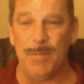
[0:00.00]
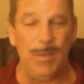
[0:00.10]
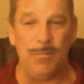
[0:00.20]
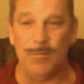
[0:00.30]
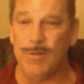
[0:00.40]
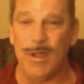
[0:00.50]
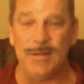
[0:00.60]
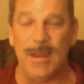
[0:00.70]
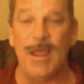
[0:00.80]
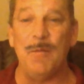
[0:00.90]
people
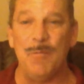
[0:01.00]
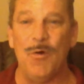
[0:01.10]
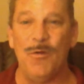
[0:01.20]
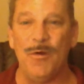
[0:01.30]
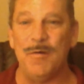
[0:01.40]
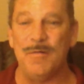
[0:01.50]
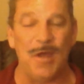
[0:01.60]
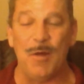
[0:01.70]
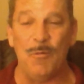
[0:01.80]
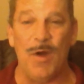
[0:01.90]
like Dan Moeller and
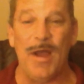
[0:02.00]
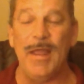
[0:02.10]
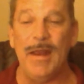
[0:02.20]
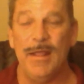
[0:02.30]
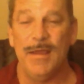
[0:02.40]
Todd White.